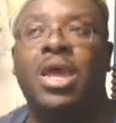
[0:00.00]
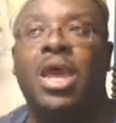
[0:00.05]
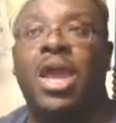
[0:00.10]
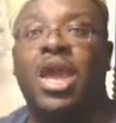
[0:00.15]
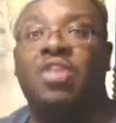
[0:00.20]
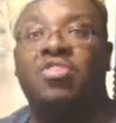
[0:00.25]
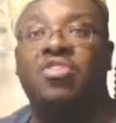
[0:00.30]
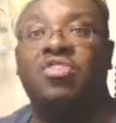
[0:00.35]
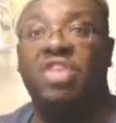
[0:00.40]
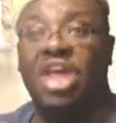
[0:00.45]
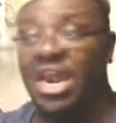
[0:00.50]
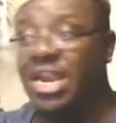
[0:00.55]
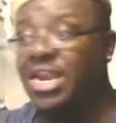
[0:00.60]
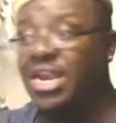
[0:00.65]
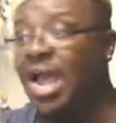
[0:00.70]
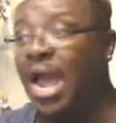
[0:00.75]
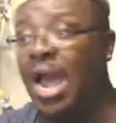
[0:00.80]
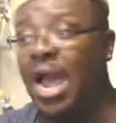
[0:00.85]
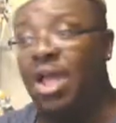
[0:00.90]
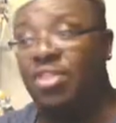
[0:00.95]
And they
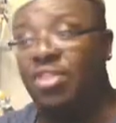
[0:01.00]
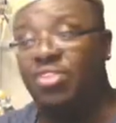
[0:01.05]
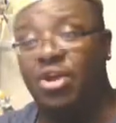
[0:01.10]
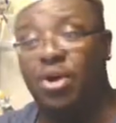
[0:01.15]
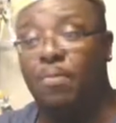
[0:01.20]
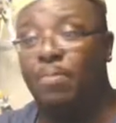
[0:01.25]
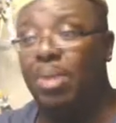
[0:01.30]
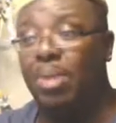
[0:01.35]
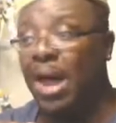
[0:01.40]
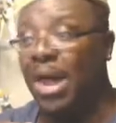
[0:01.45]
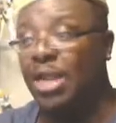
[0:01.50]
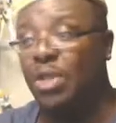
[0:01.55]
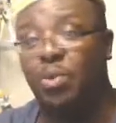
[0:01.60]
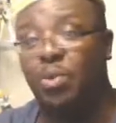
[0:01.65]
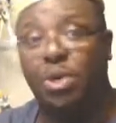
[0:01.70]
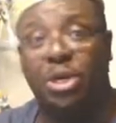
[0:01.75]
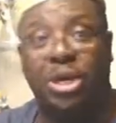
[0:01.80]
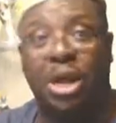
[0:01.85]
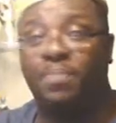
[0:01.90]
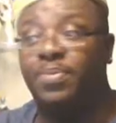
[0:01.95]
died, their bodies
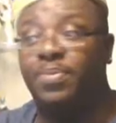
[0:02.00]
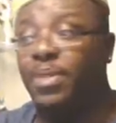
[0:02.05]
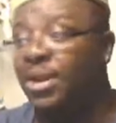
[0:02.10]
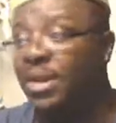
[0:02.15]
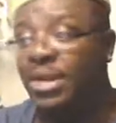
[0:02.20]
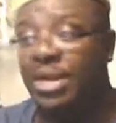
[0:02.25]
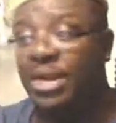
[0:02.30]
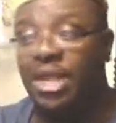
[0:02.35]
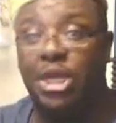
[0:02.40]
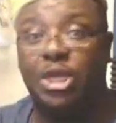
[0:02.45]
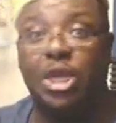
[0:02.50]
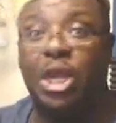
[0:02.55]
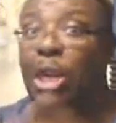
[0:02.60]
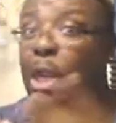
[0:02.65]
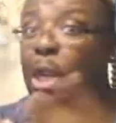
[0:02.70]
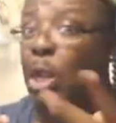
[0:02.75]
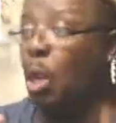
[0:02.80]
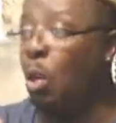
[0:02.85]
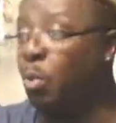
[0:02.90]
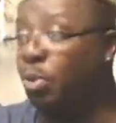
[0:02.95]
were dumped in a ditch
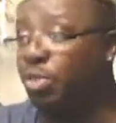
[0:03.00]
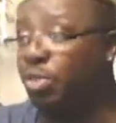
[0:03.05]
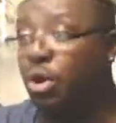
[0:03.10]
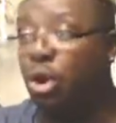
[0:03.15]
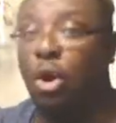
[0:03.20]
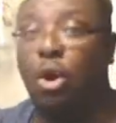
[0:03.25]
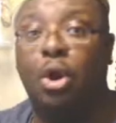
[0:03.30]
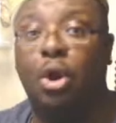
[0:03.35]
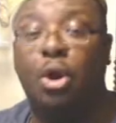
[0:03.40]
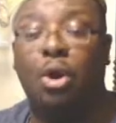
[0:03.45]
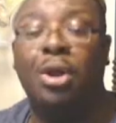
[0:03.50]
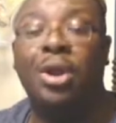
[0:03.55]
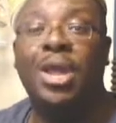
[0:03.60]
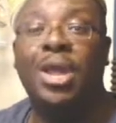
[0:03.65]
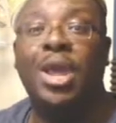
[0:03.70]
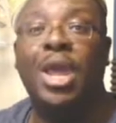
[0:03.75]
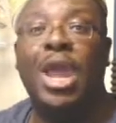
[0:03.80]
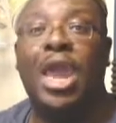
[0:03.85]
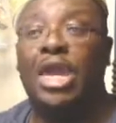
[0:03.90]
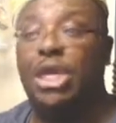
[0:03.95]
along with her,
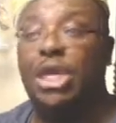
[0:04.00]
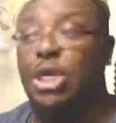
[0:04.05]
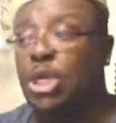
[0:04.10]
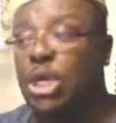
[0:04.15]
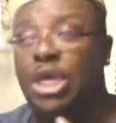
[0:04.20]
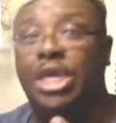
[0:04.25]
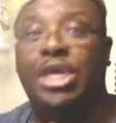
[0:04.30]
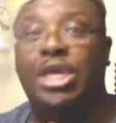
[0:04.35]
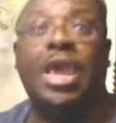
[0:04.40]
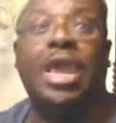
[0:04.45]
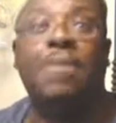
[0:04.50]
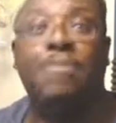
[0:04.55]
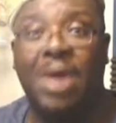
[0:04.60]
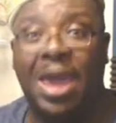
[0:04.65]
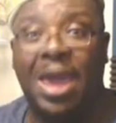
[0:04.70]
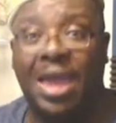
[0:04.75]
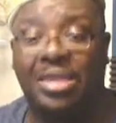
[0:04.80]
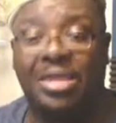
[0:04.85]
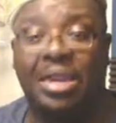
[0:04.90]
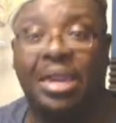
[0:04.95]
and she came
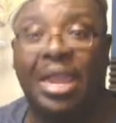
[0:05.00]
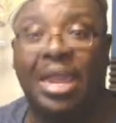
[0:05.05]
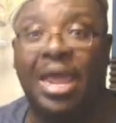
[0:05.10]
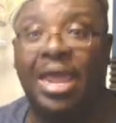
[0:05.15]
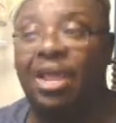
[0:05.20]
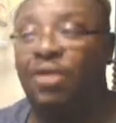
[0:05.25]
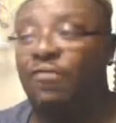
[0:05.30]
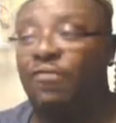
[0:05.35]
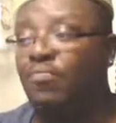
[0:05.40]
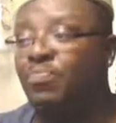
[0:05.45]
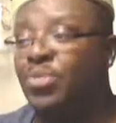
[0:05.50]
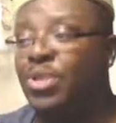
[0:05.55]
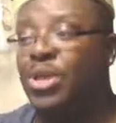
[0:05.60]
back to life.